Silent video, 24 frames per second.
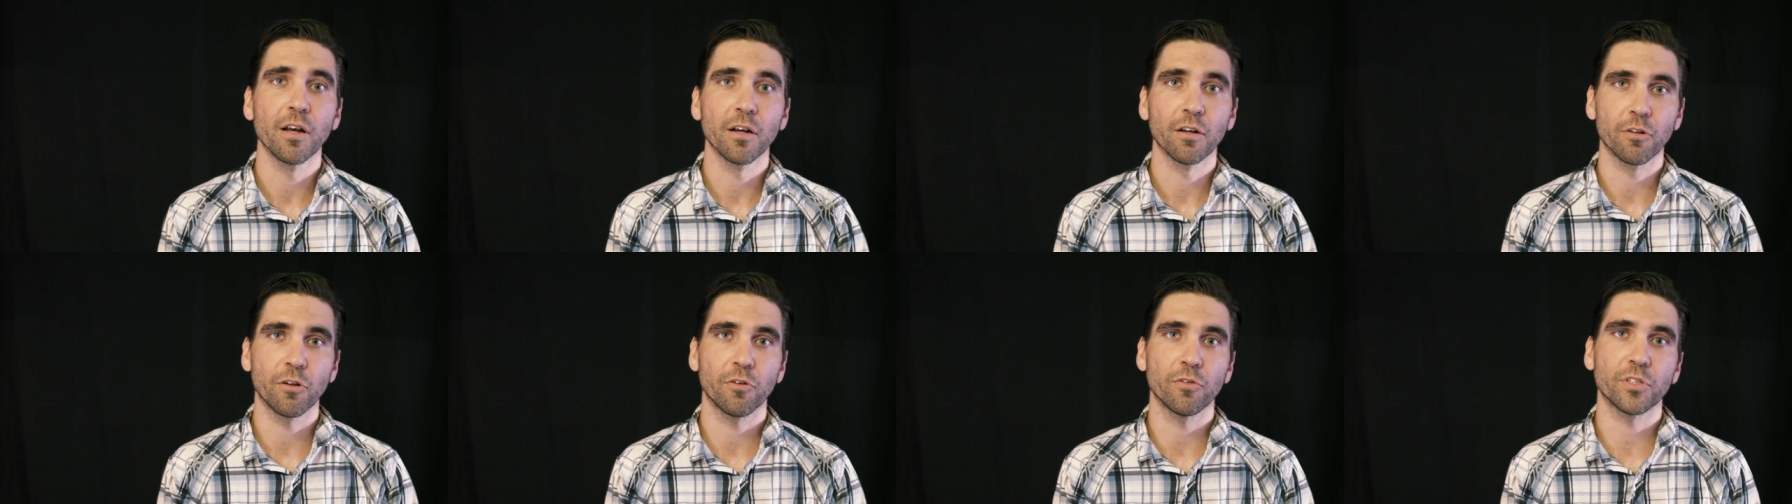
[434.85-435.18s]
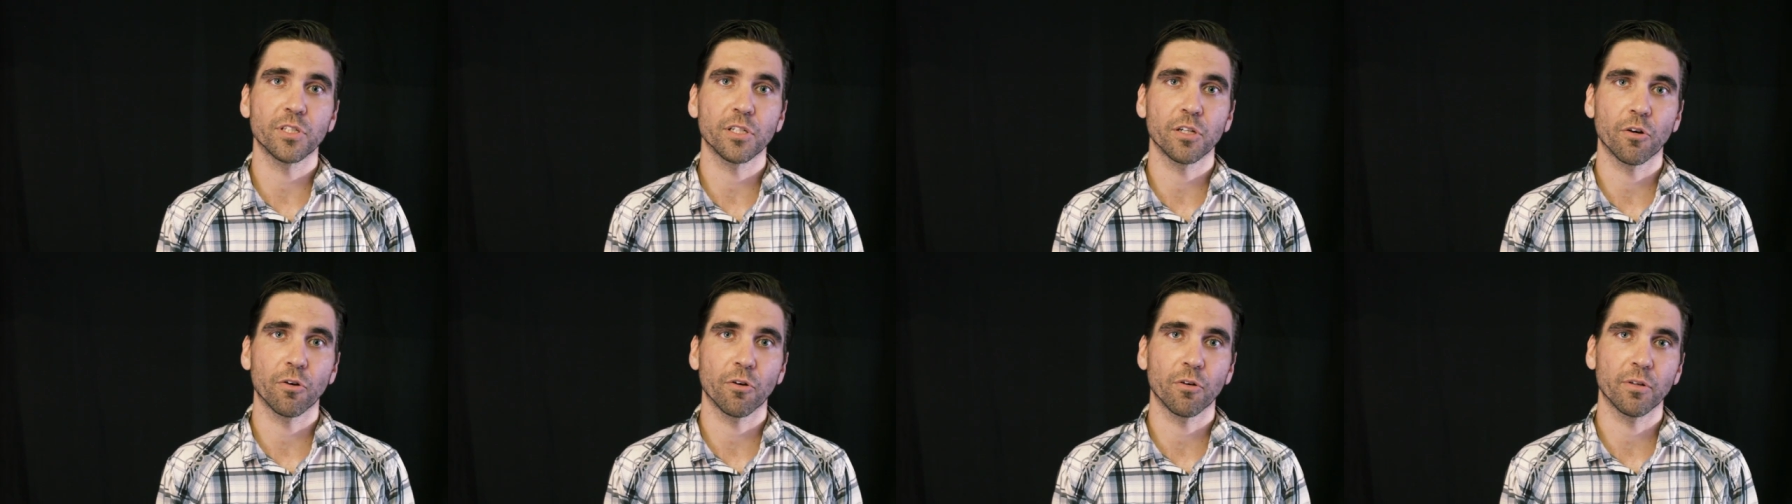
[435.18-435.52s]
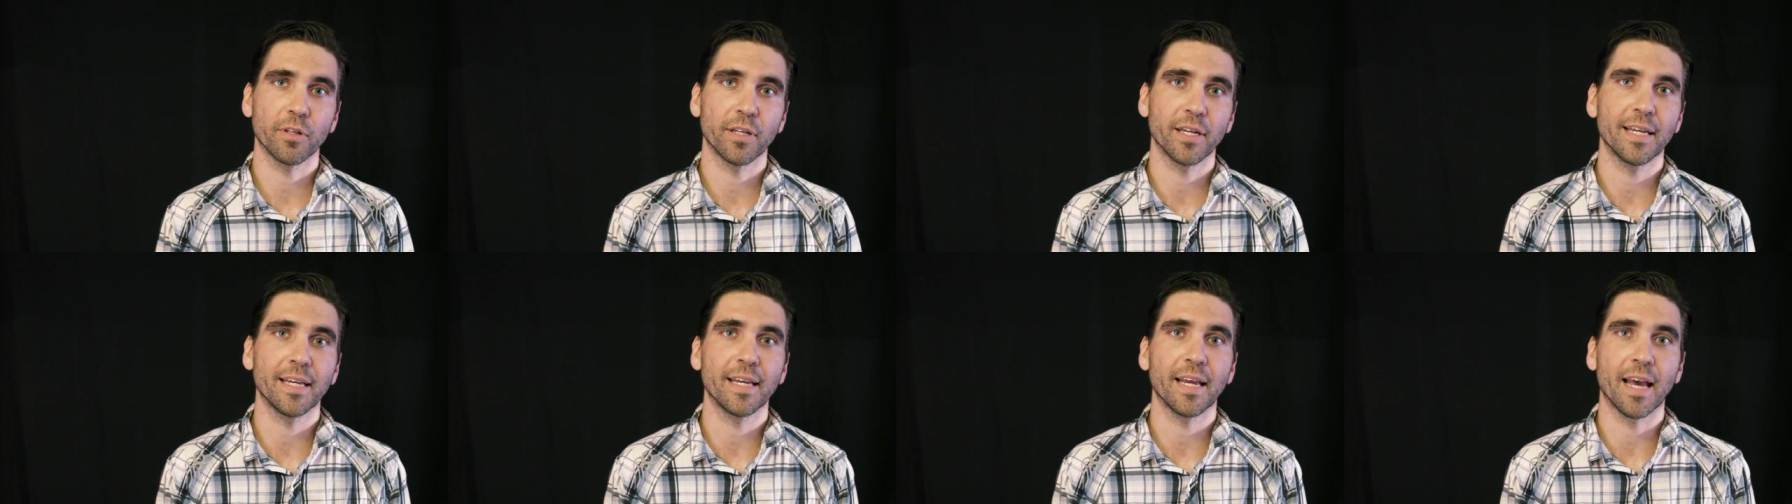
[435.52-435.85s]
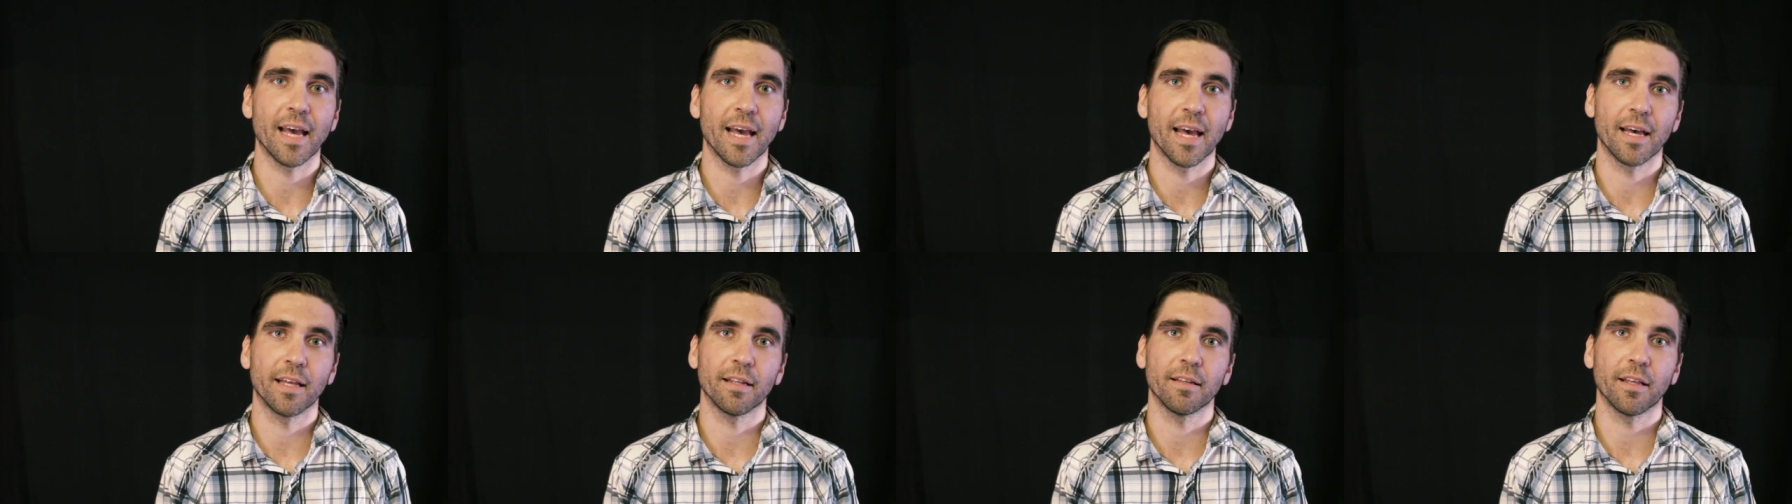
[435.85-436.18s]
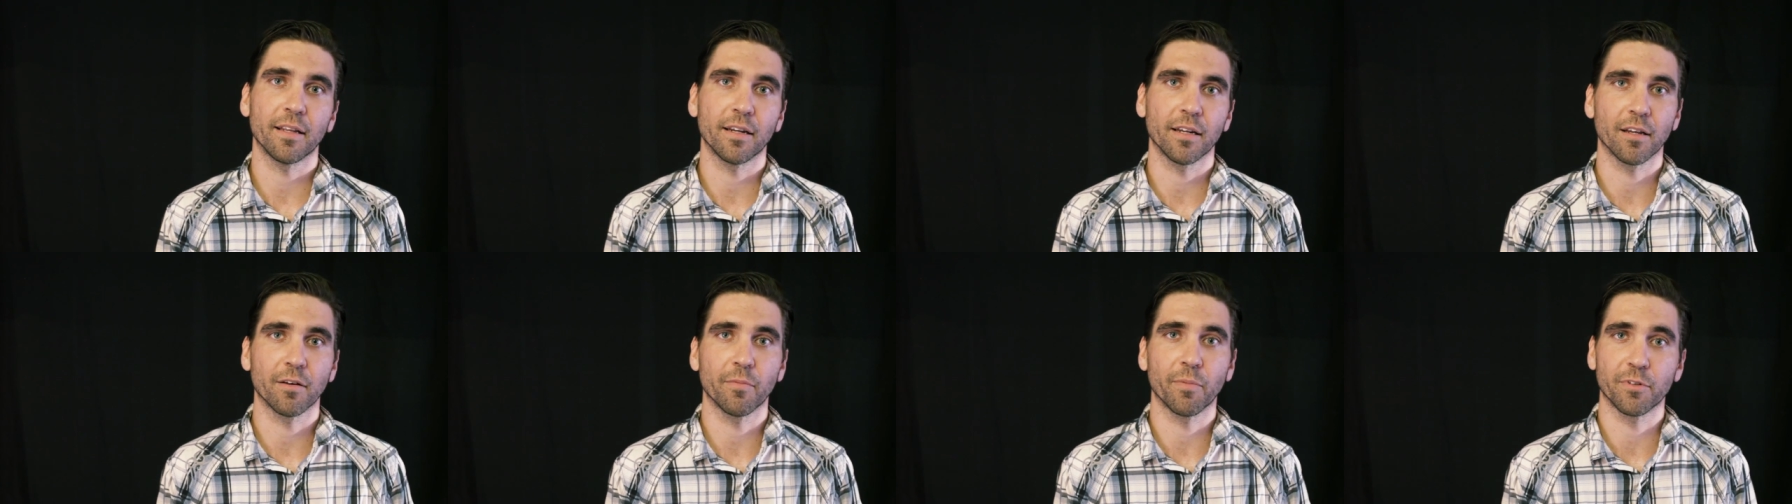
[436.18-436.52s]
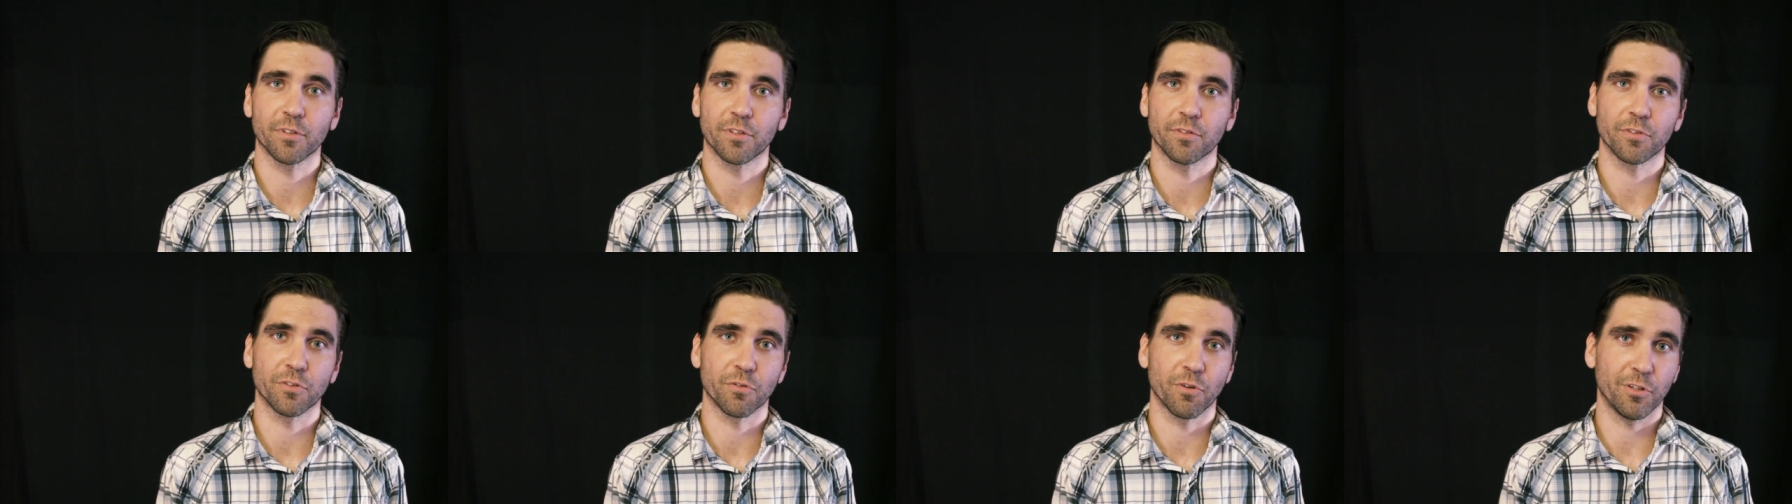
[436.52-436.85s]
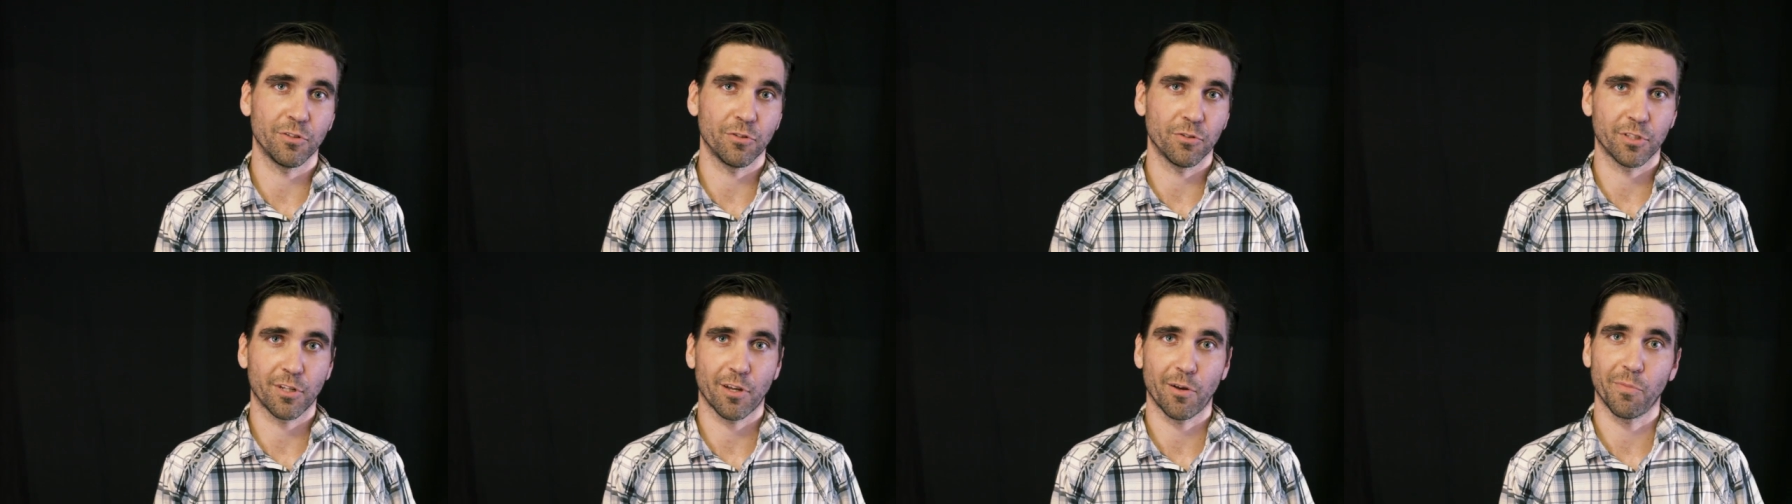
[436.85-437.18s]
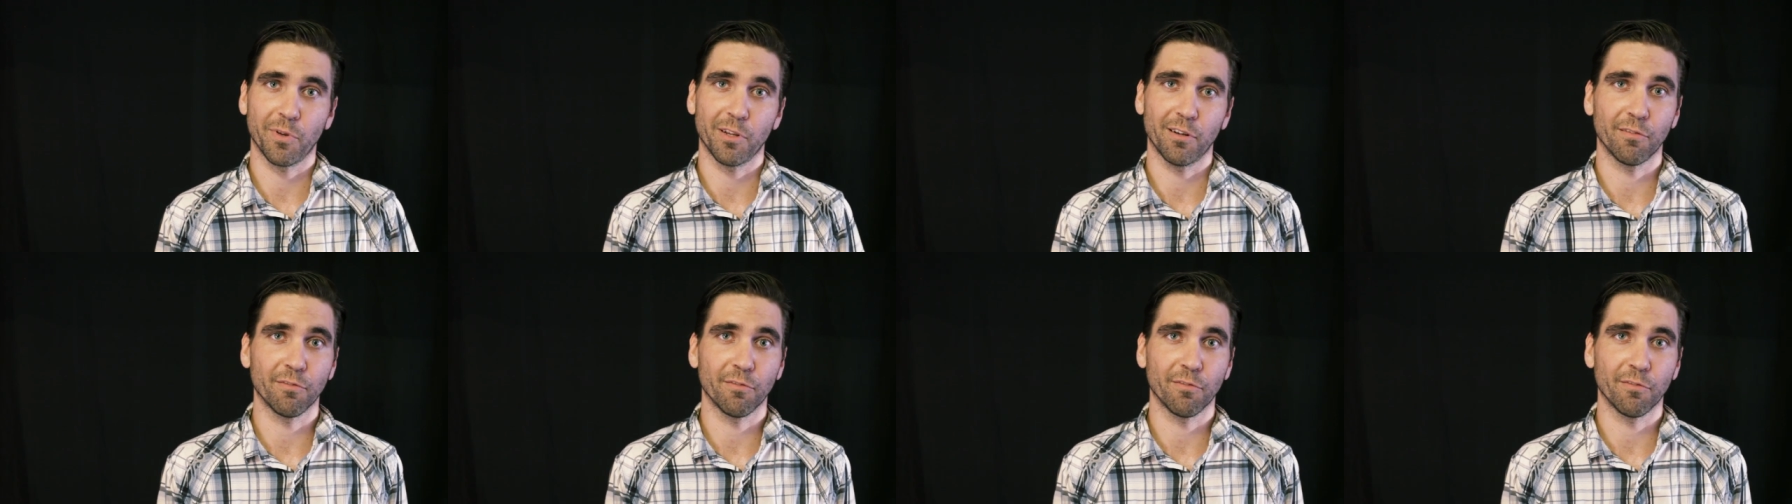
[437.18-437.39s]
closing early and letting a bunch of strangers come in